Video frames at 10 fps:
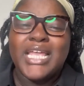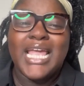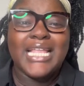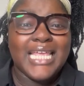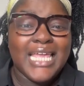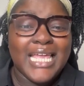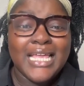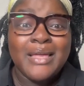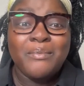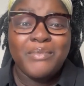and
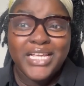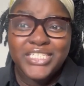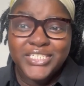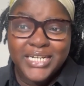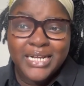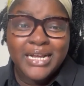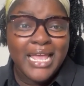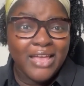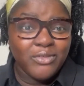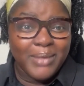then make sure
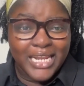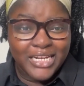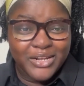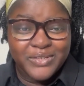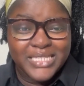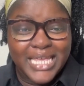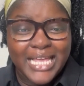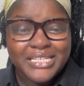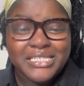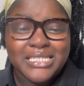everybody knows the
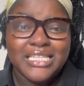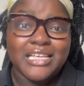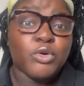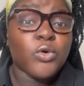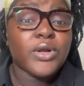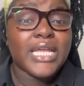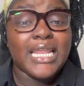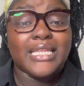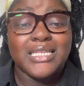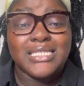answers to them or can
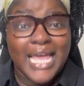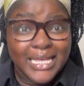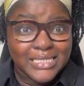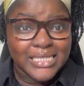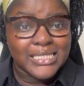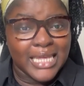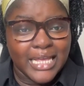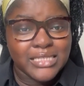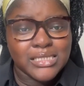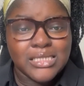at least access the
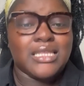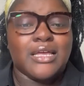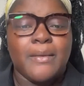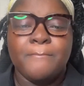answers to them.